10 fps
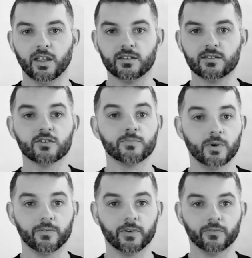this
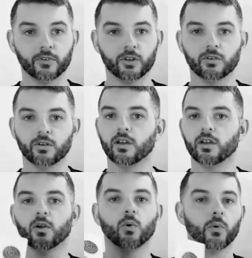is perfect for you.
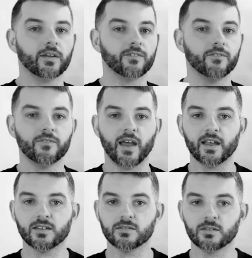Quick,
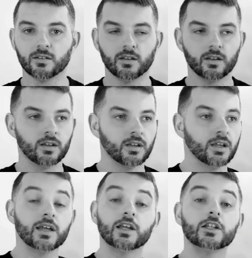fast,
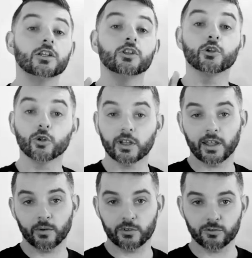
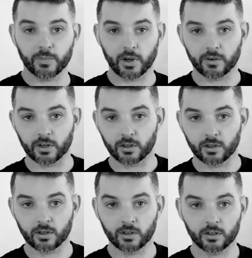no language
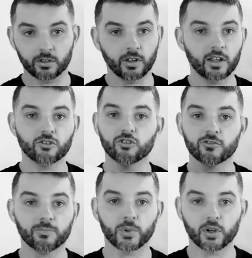barrier.
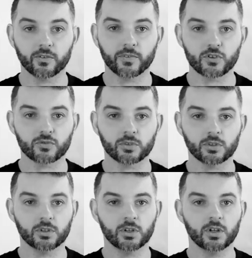It's just pure
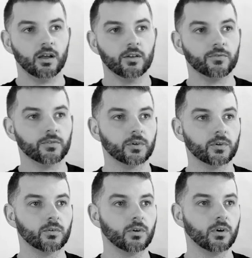visual. If
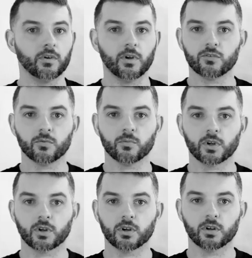you're a
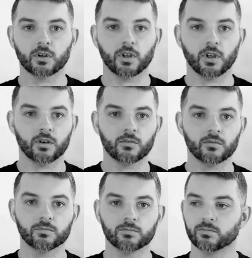restaurant worker, you
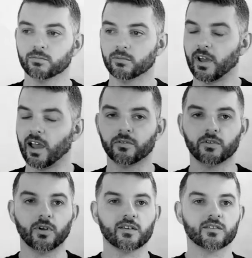don't
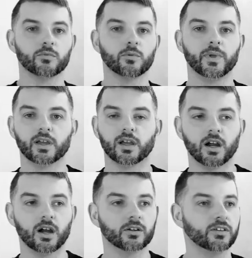have to ask them to
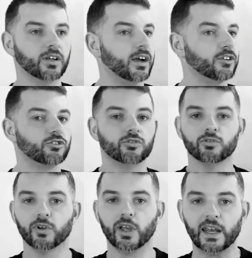pick a card, to
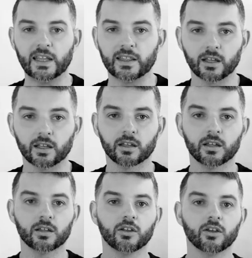touch, to do
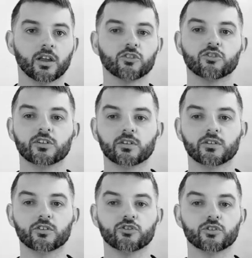anything. You can
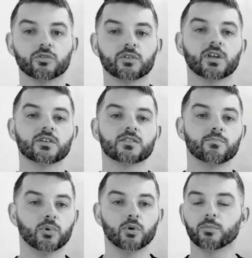just literally show
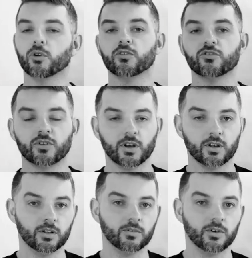this and boom, going
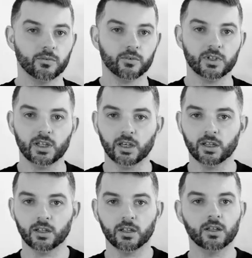straight into the
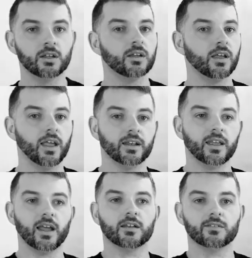routine
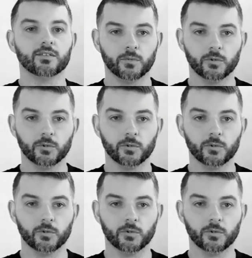and get